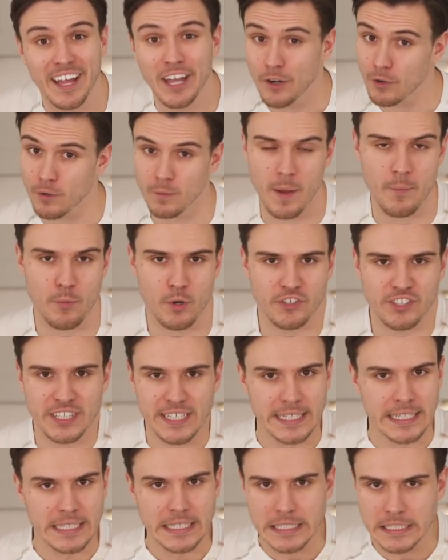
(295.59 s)
Remember, it's
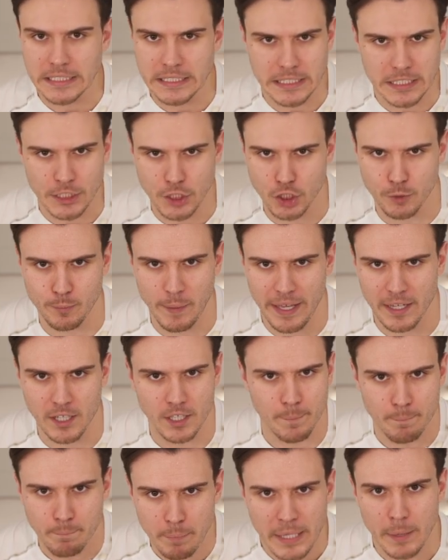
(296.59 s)
easy to spend a
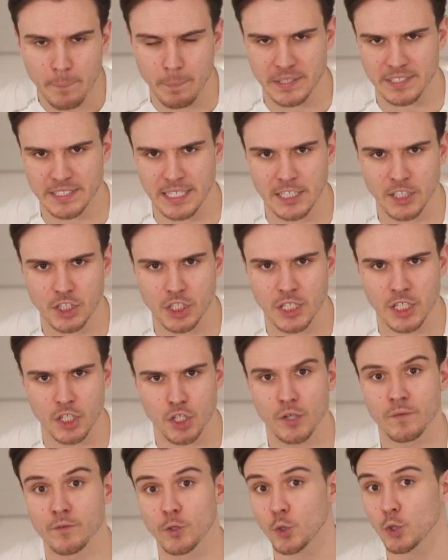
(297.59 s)
big percentage
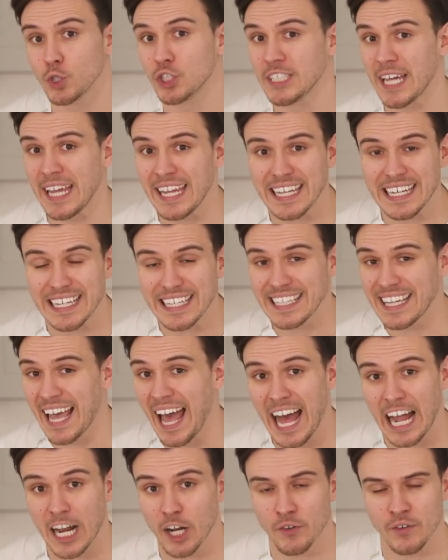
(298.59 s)
of your daily
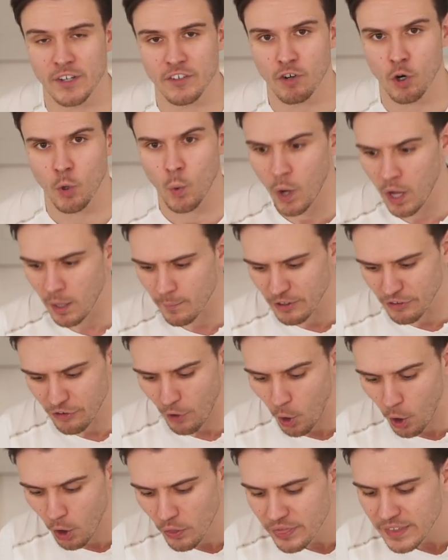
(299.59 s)
calorie requirements
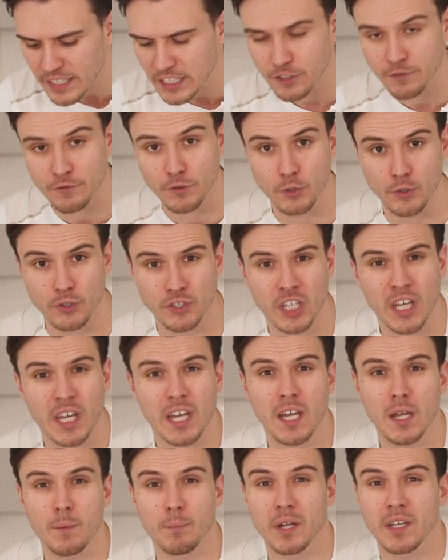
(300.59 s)
on these foods
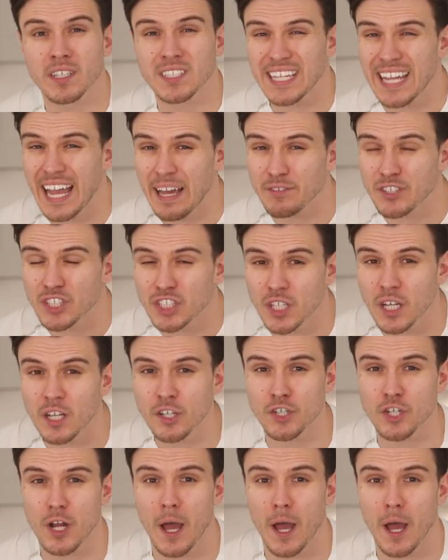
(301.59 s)
because they have such